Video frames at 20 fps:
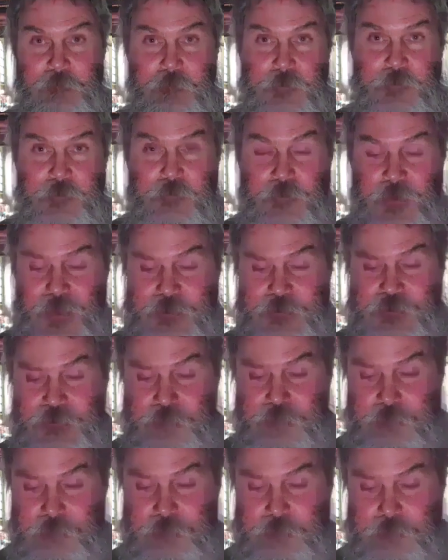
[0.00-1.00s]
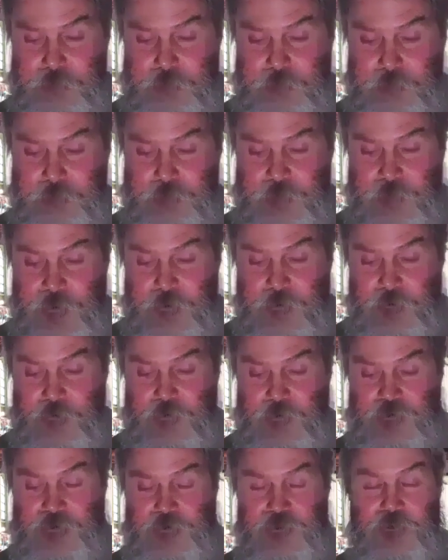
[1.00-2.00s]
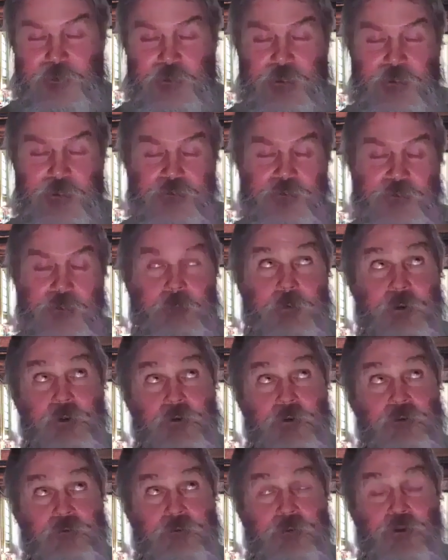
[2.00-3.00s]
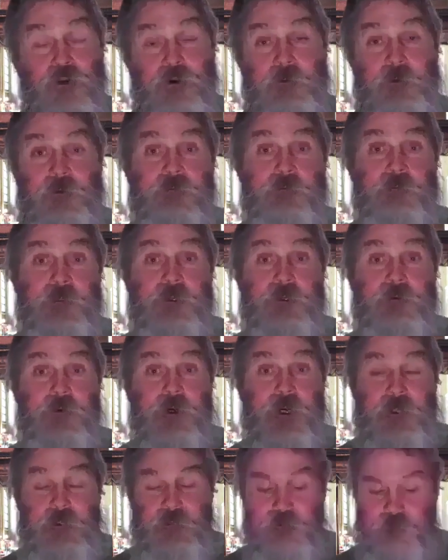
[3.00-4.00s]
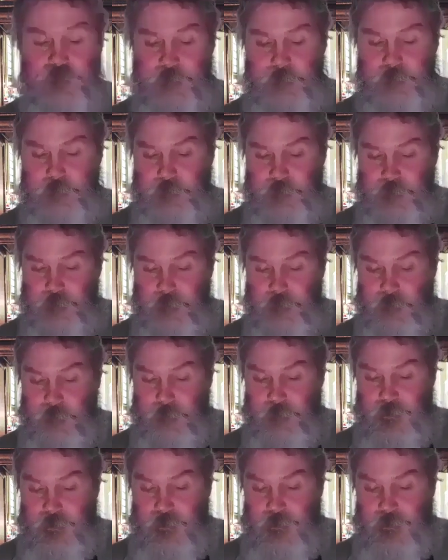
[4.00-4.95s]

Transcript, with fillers: occur in the Midrashim, which that's the plural form of Midrash,